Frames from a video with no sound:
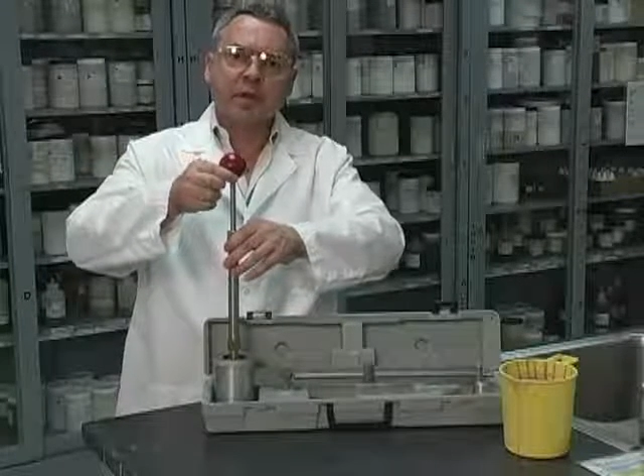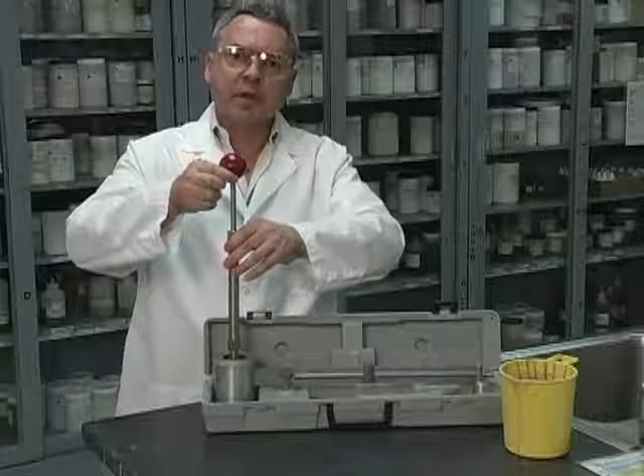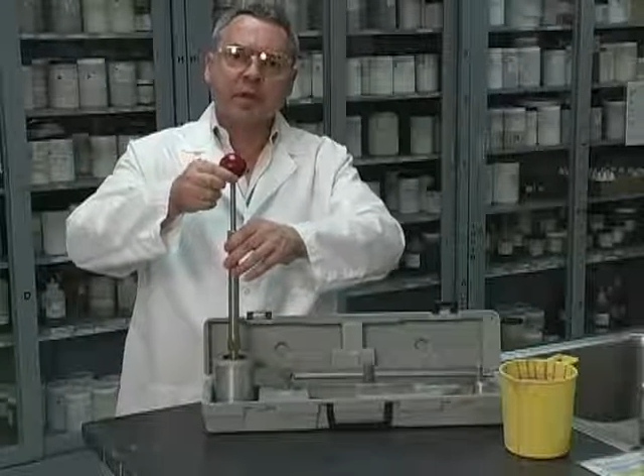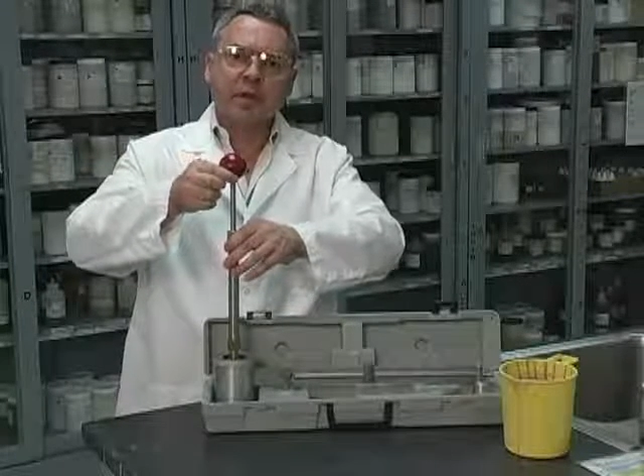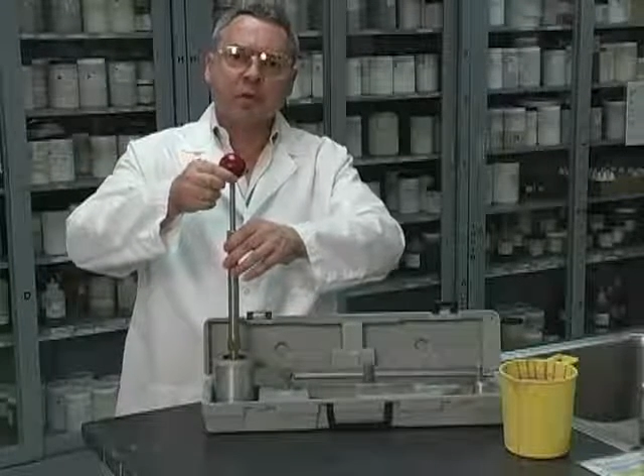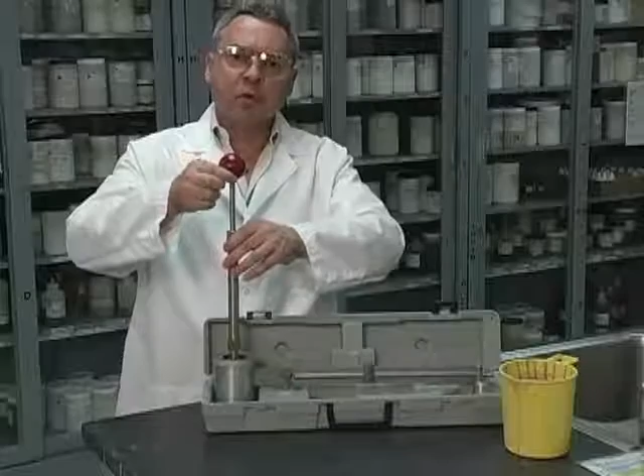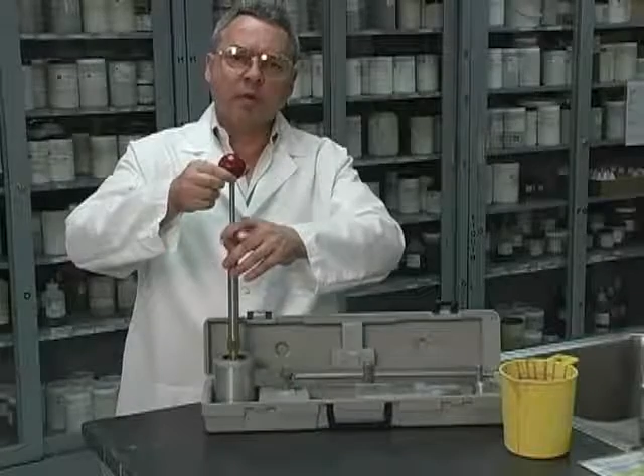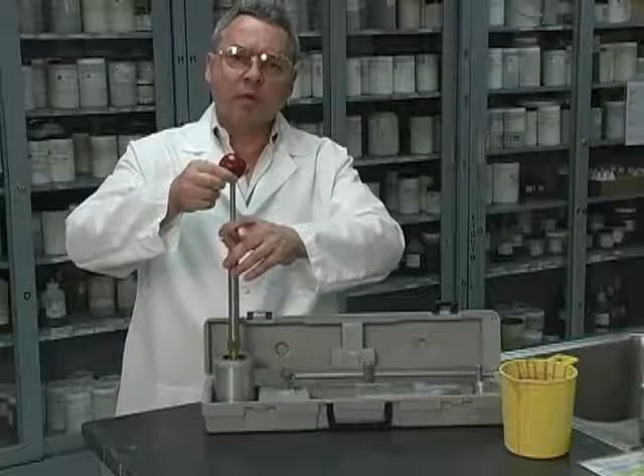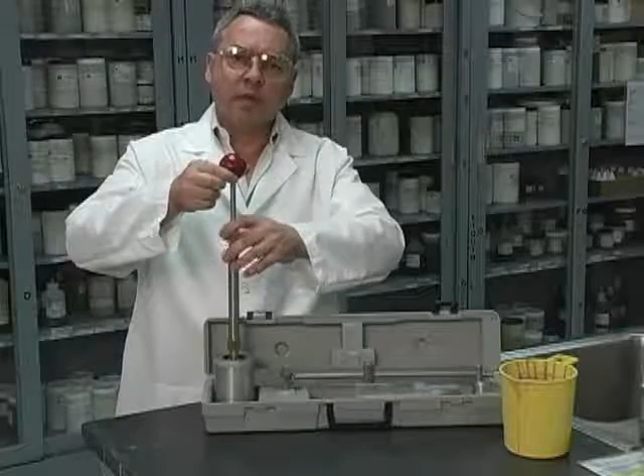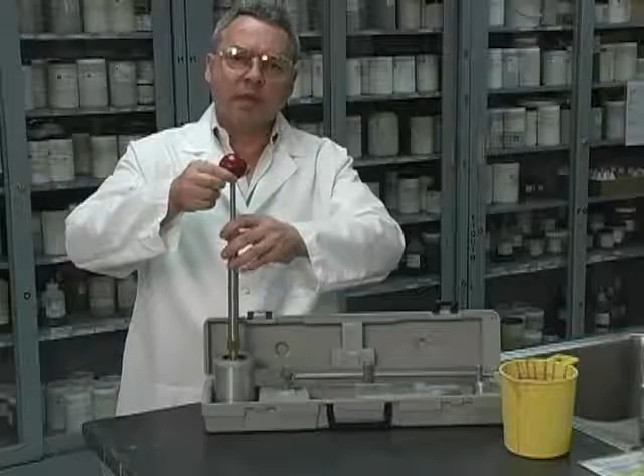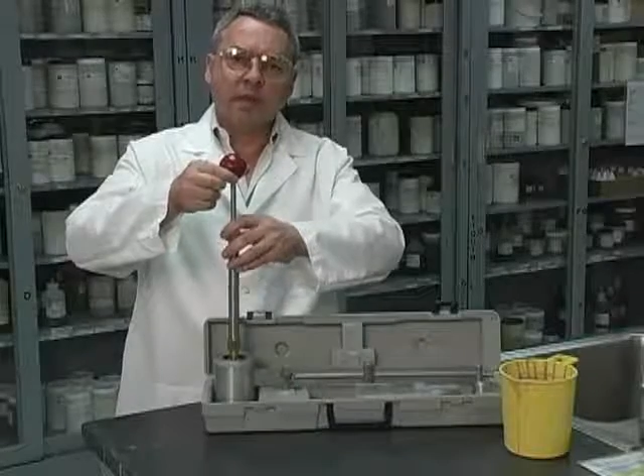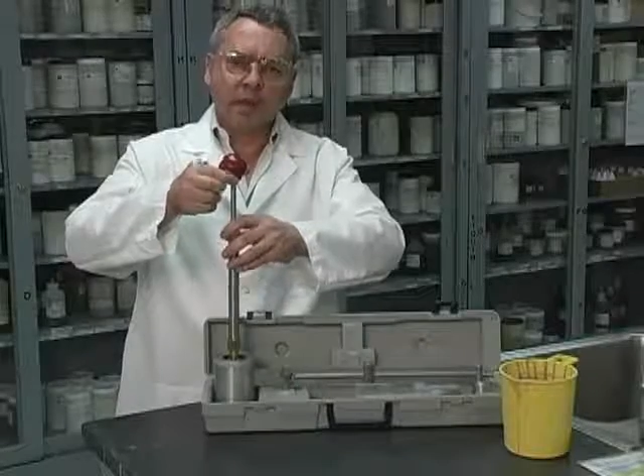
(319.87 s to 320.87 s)
that would make
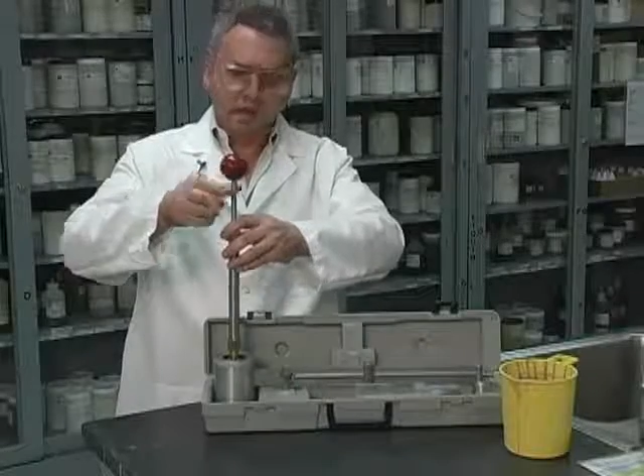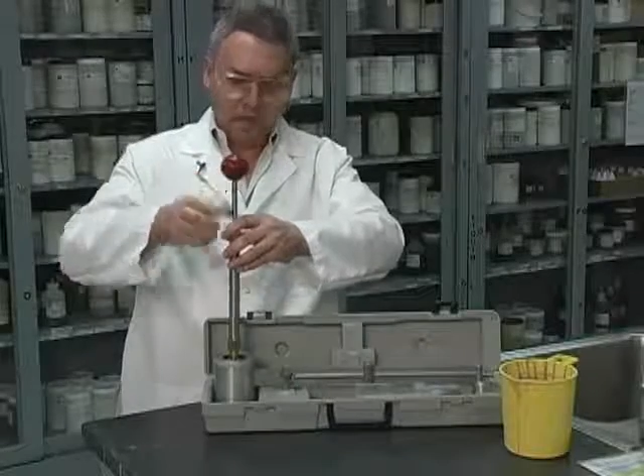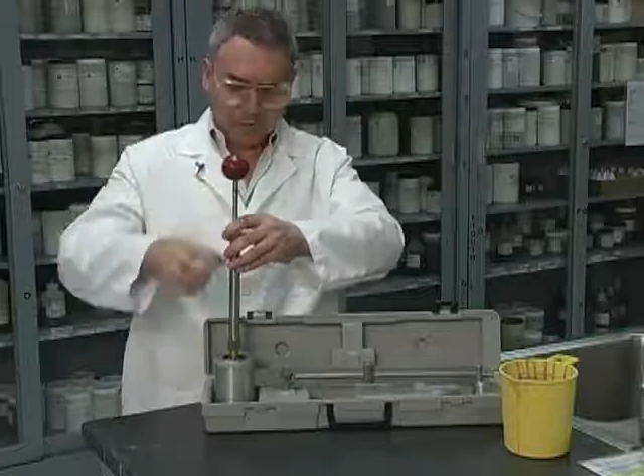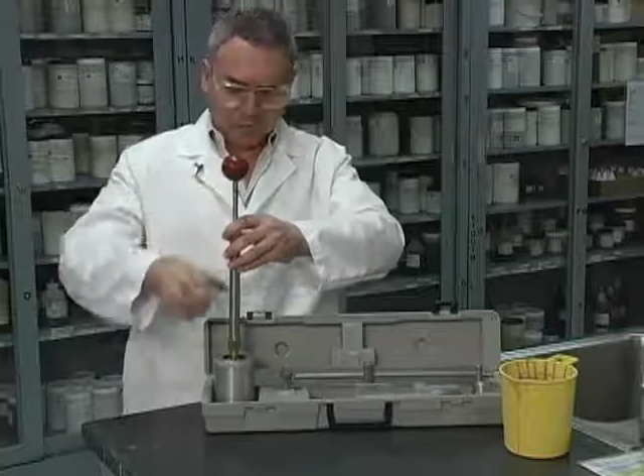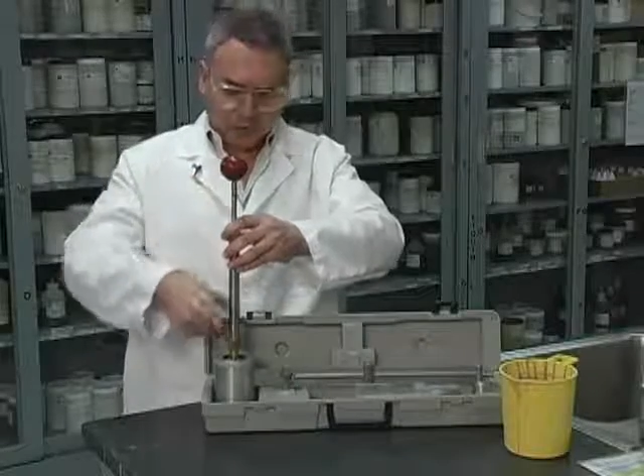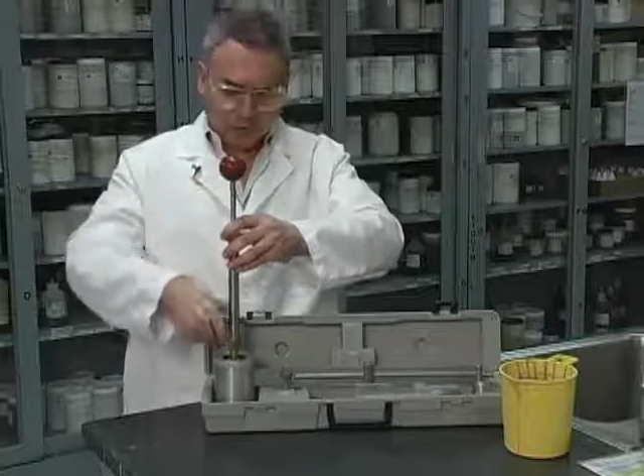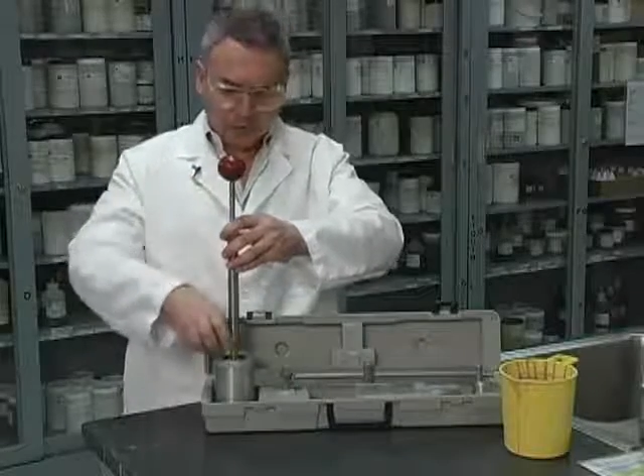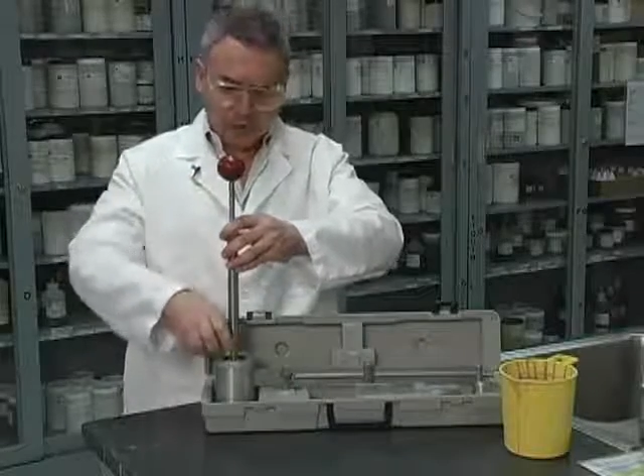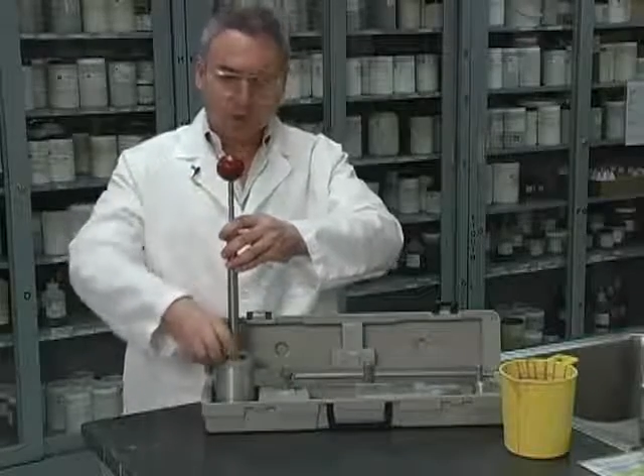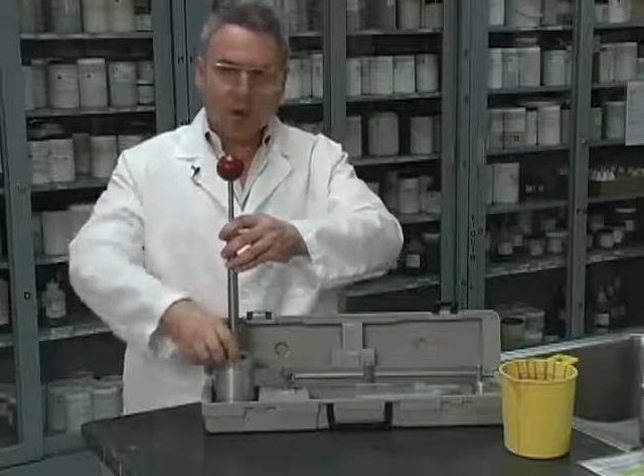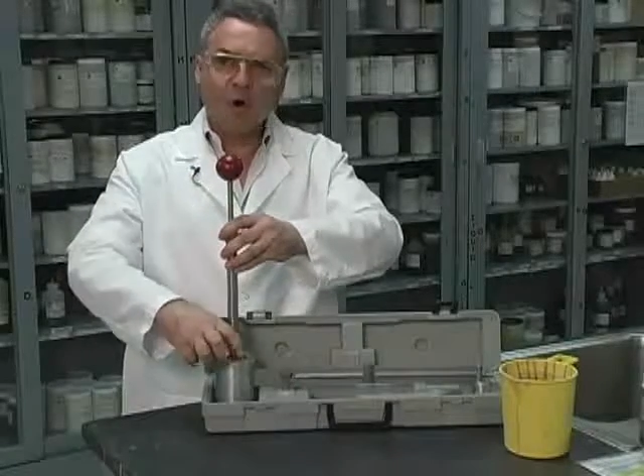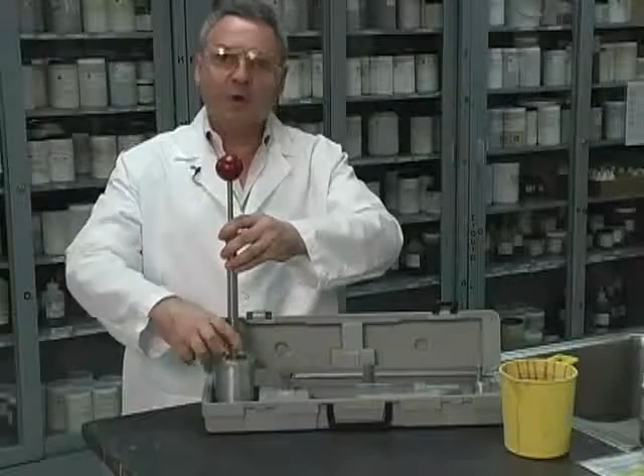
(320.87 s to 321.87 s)
it difficult for us to
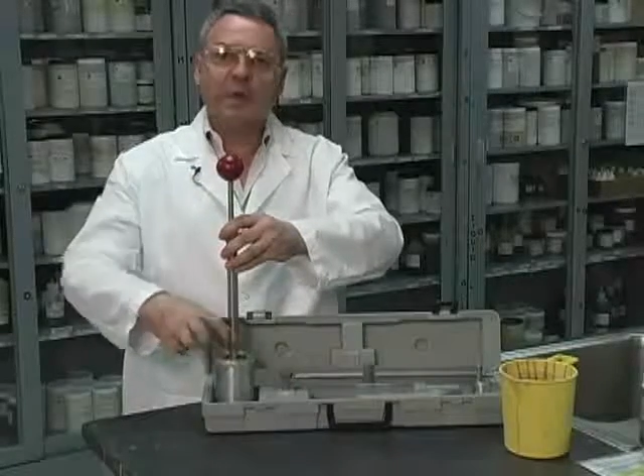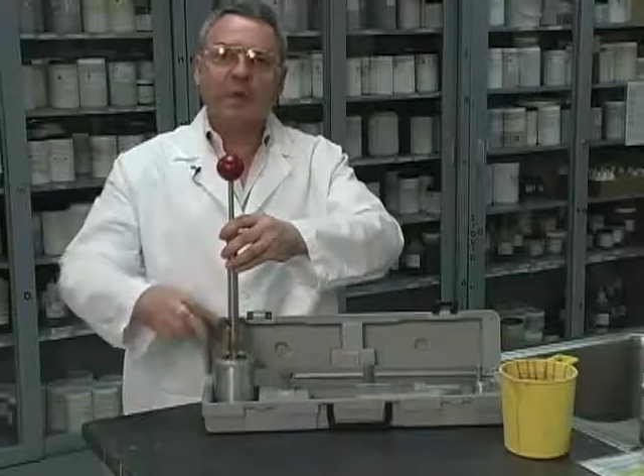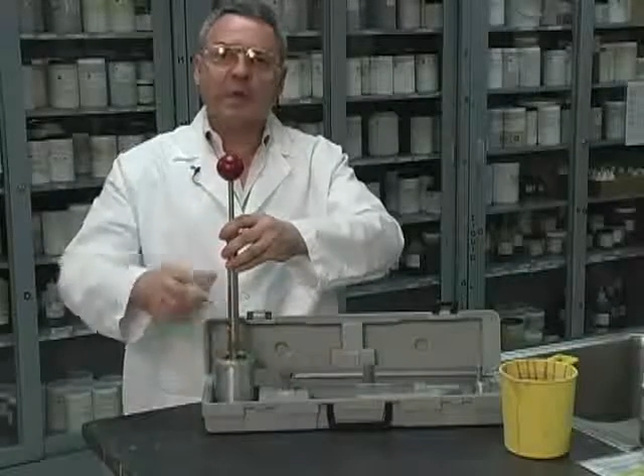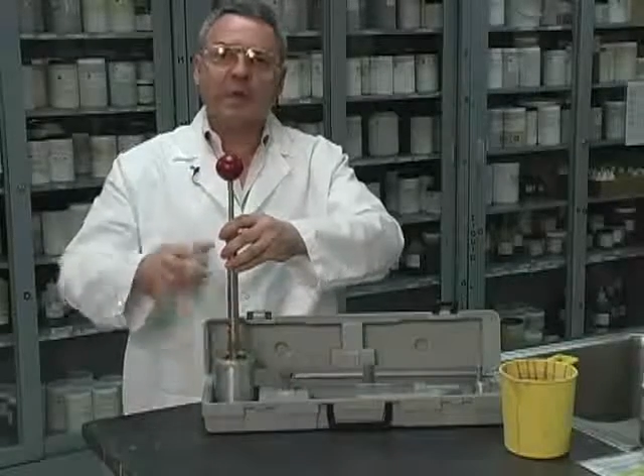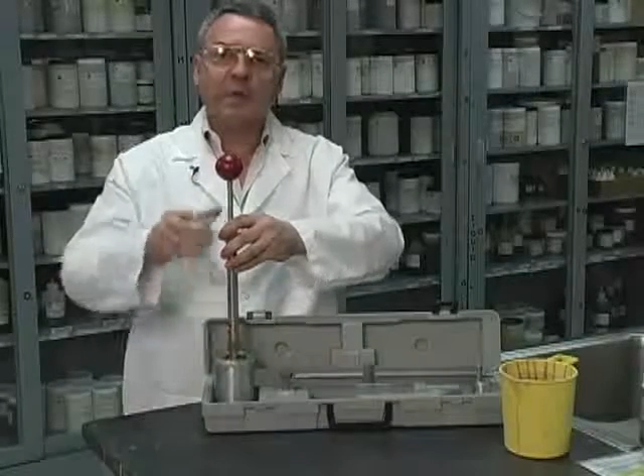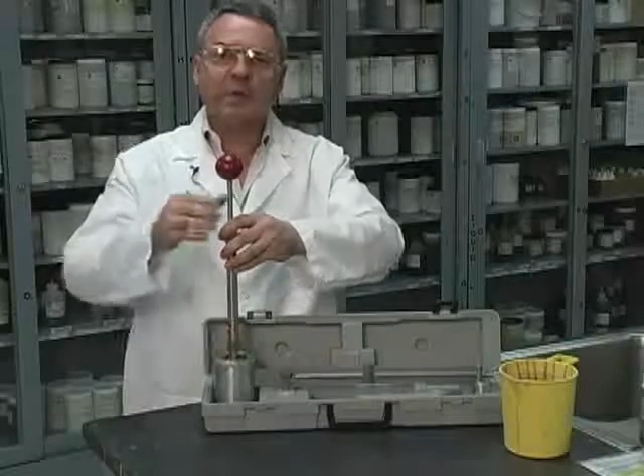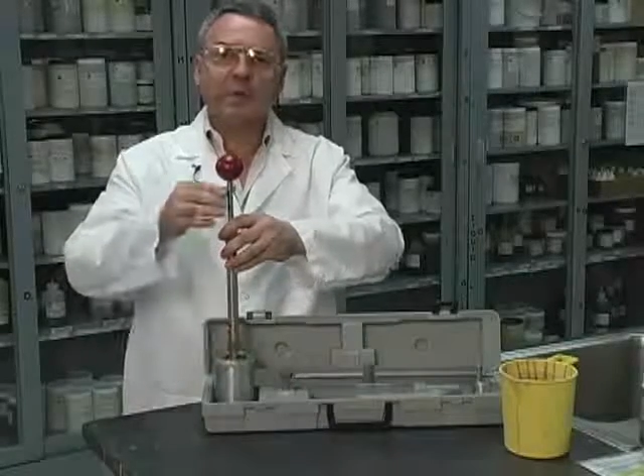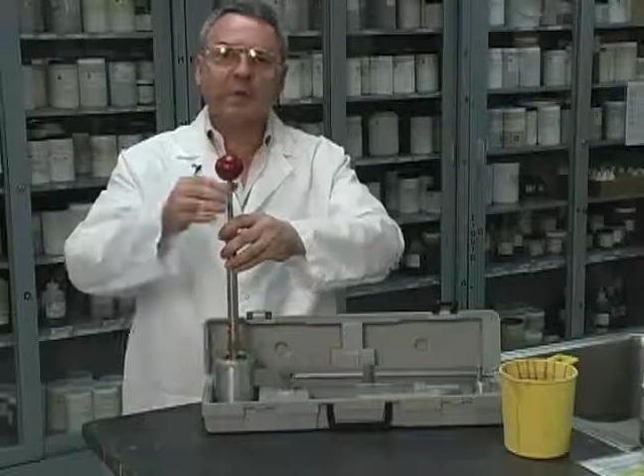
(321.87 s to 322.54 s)
open this